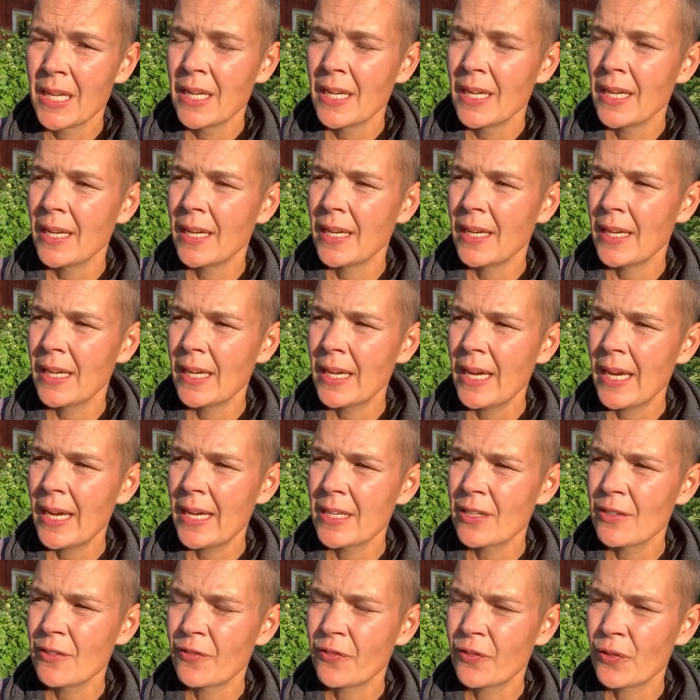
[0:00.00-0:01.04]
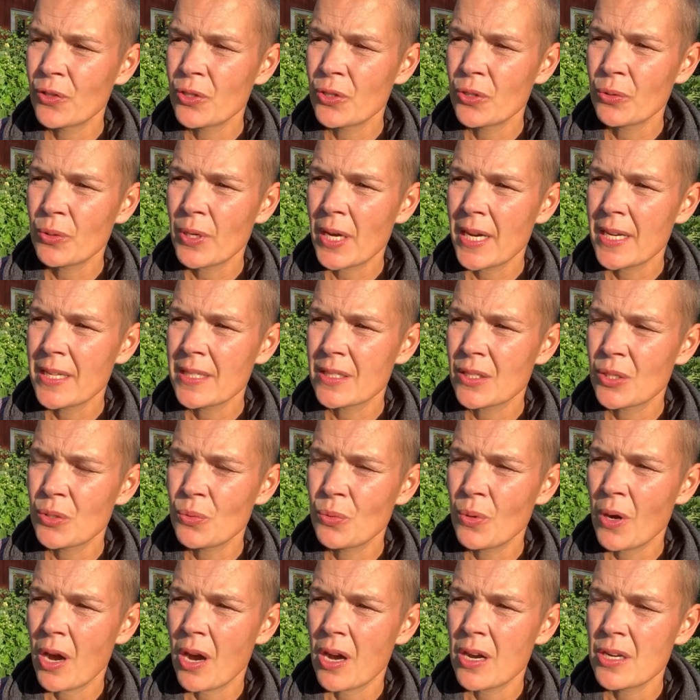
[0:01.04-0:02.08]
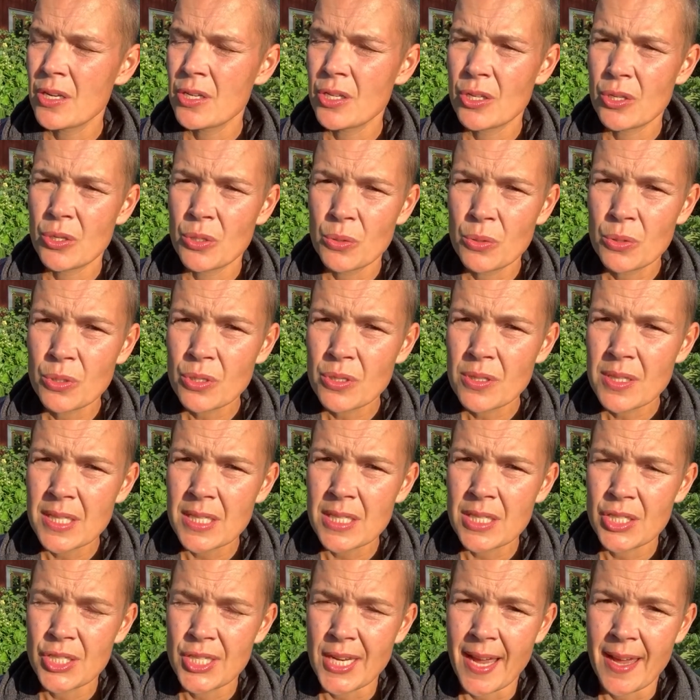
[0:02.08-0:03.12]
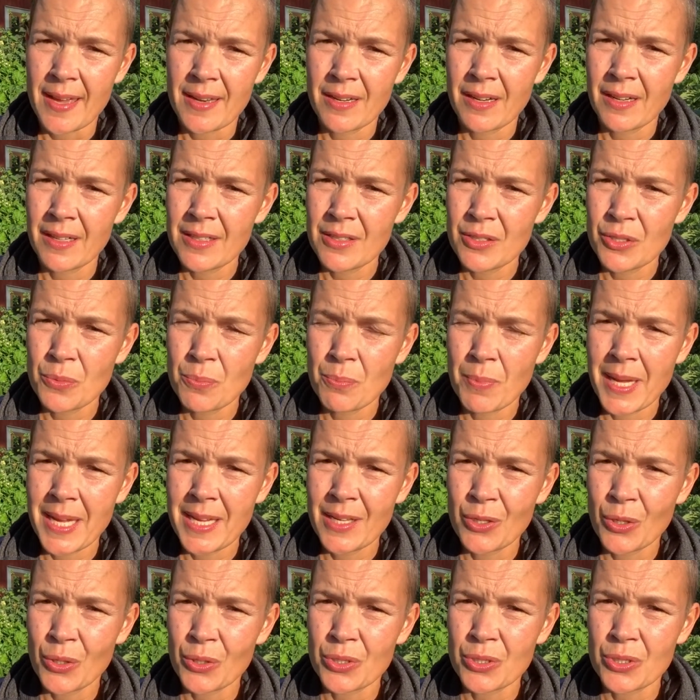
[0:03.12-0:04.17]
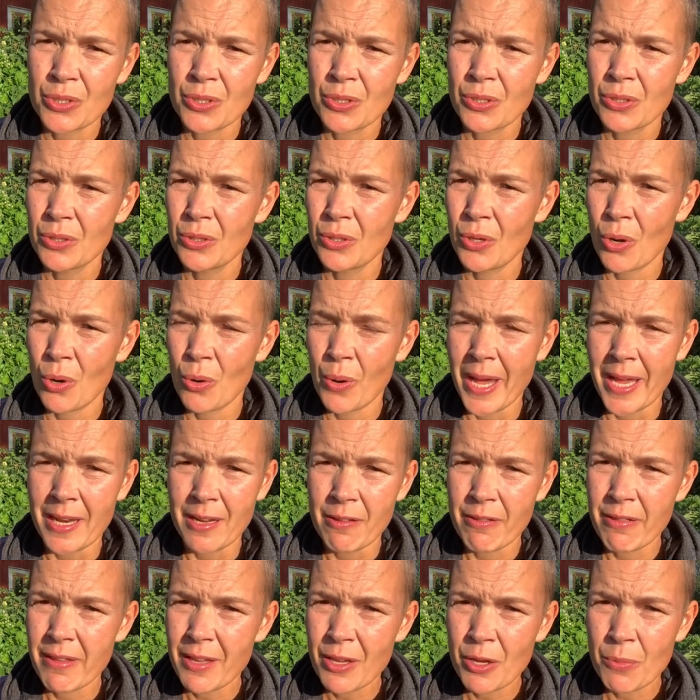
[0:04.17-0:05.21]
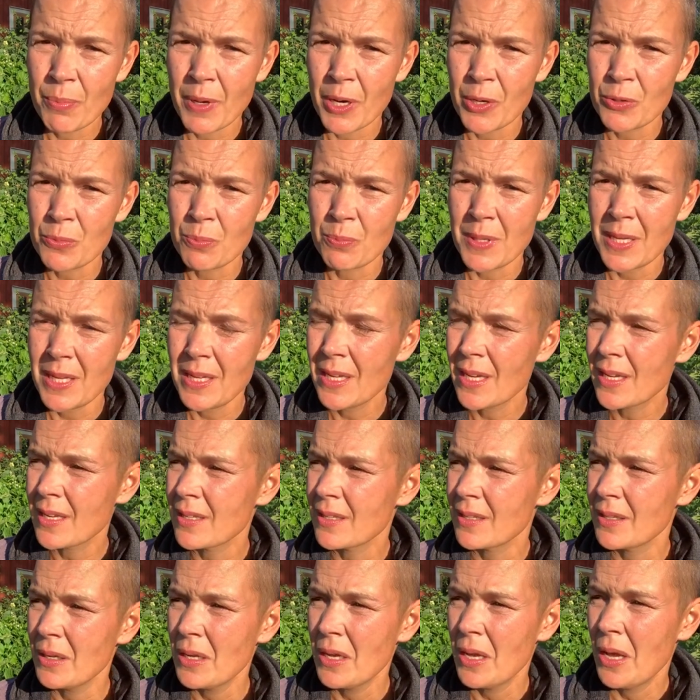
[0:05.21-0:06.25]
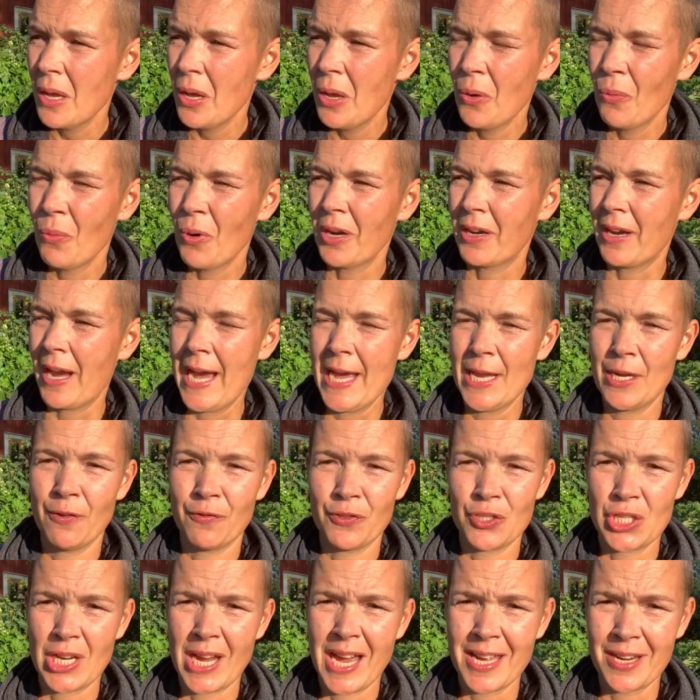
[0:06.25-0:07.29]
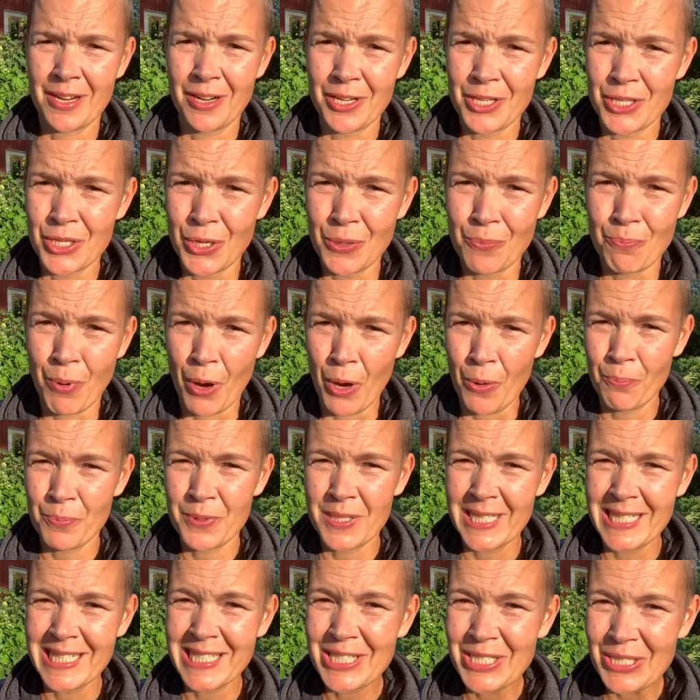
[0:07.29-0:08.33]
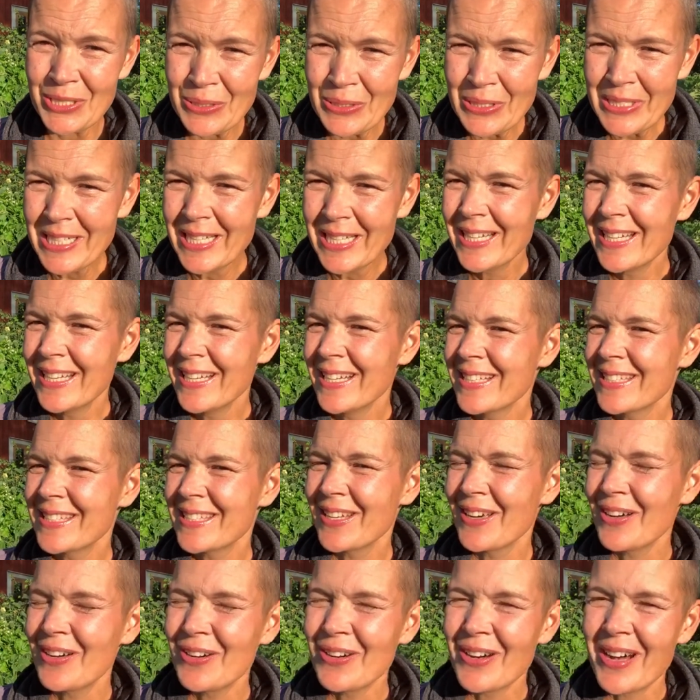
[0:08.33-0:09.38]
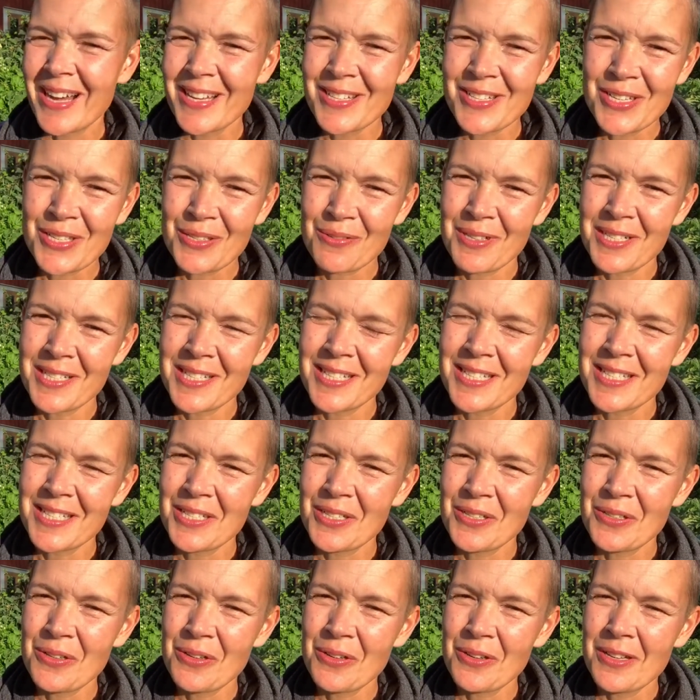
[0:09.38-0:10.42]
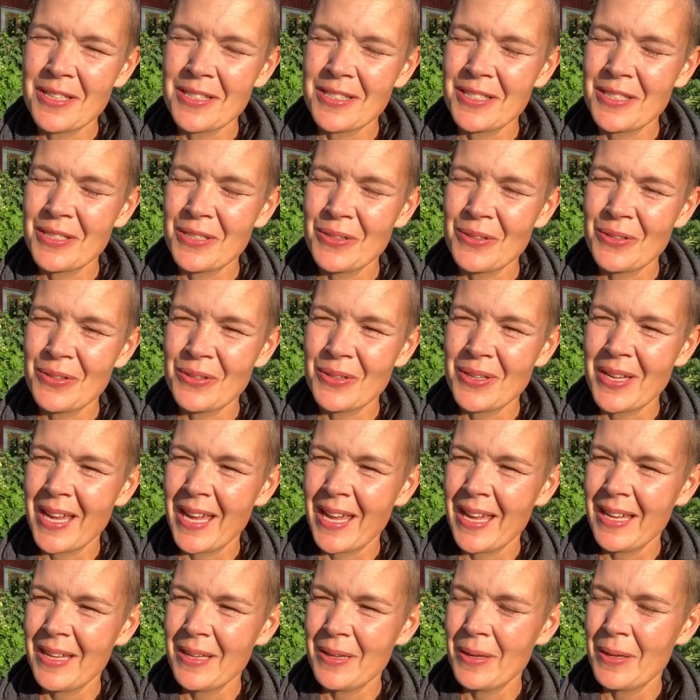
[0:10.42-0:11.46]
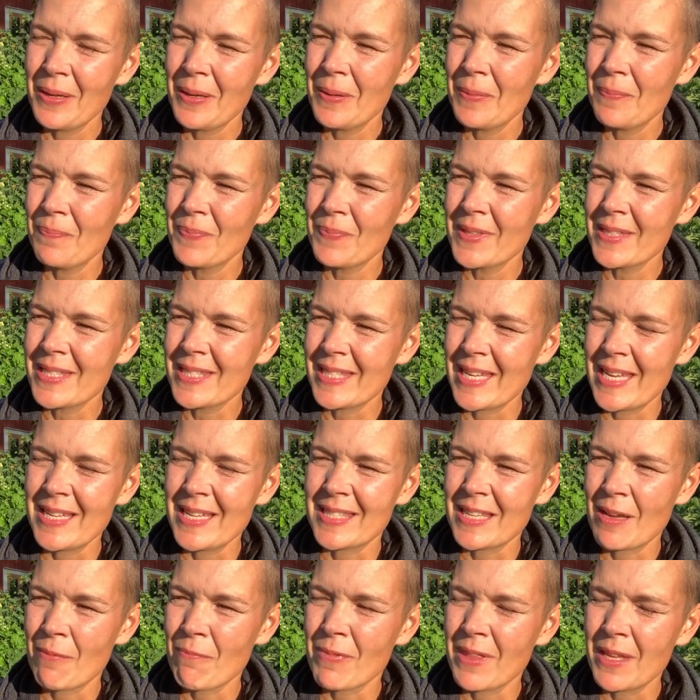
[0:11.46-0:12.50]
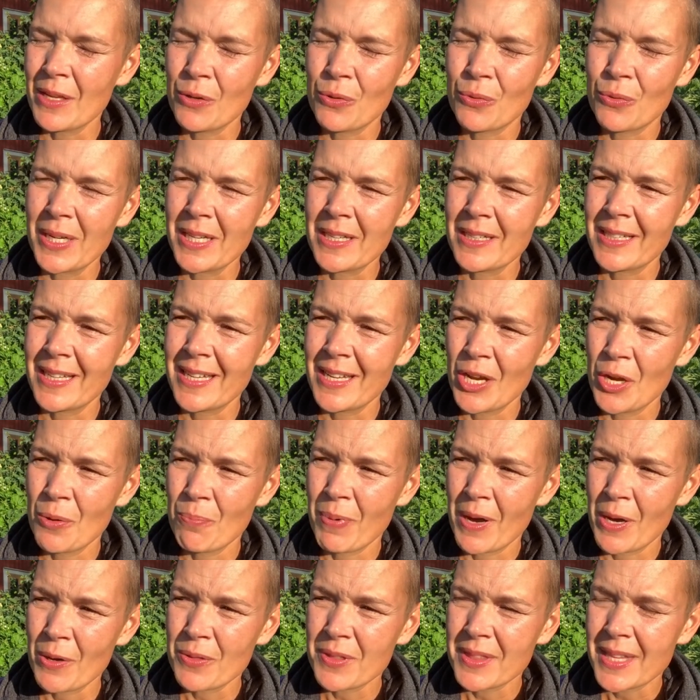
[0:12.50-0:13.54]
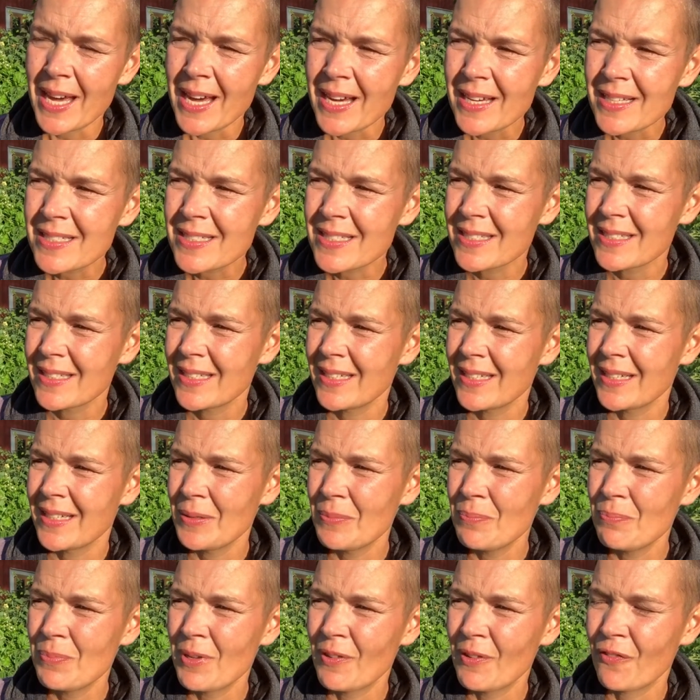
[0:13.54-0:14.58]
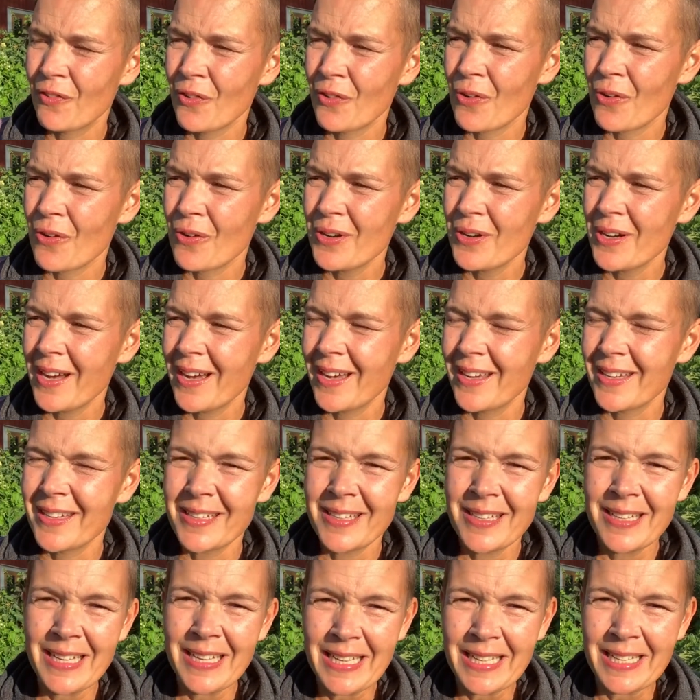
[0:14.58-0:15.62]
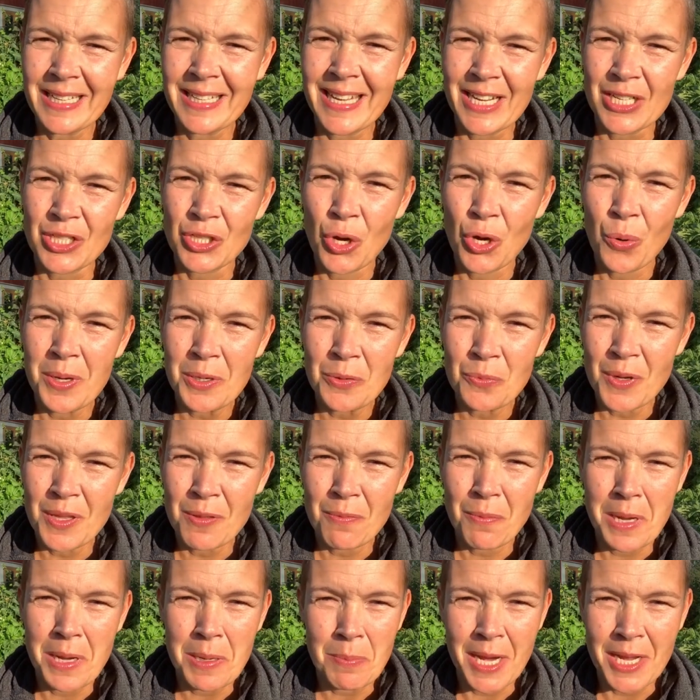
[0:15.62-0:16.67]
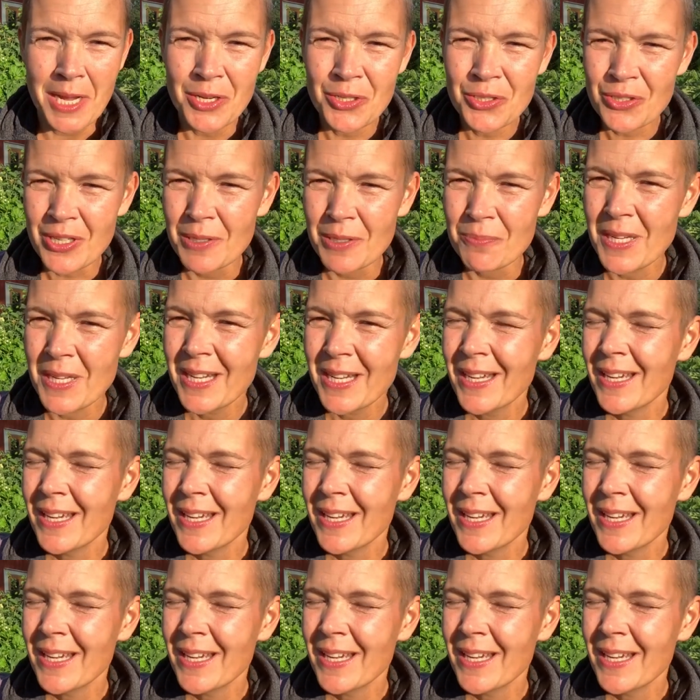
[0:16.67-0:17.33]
And for you guys who are new to this channel, you may not know anything about me and what kind of channels you bumped into. So I just wanted to say something quickly about that before I get going with my manuscript.